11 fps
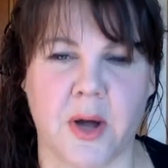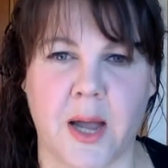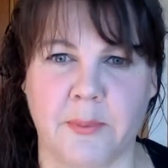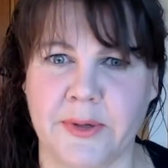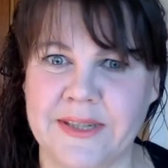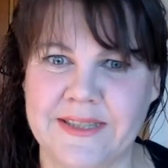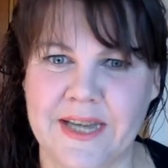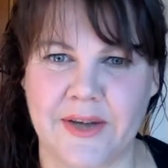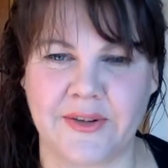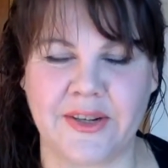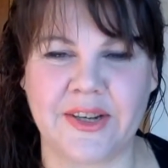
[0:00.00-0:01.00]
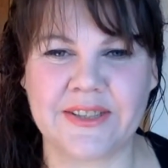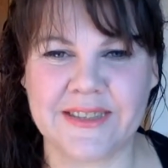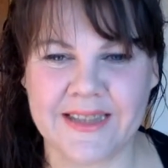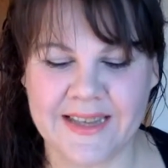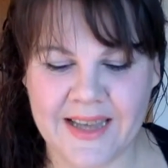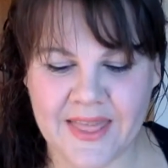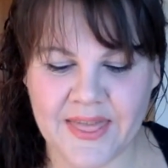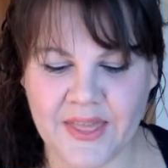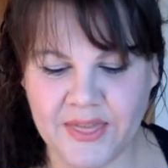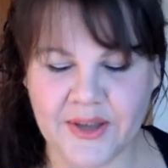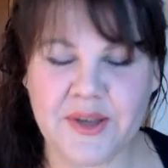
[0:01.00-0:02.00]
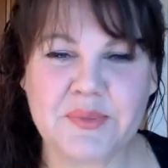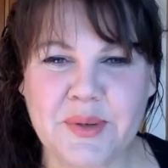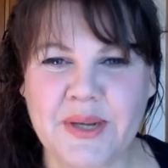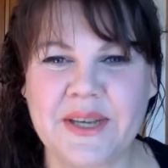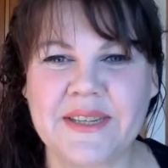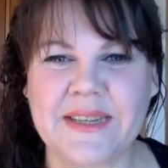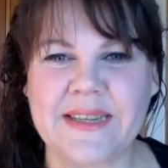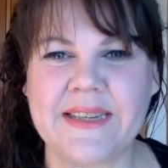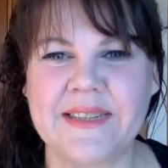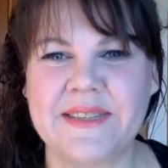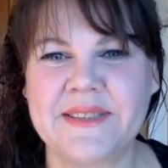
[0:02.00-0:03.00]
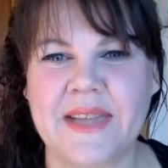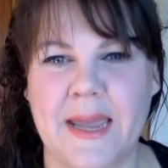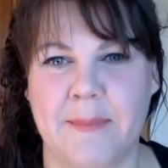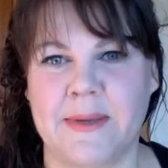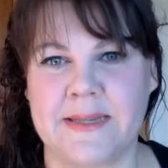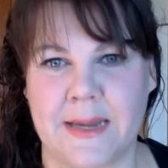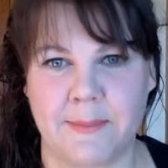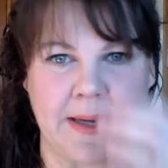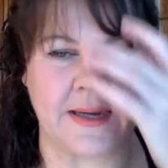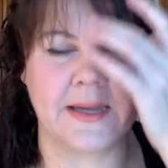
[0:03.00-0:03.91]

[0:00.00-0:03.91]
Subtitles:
why I'm looking down a lot. The third word is epidemic.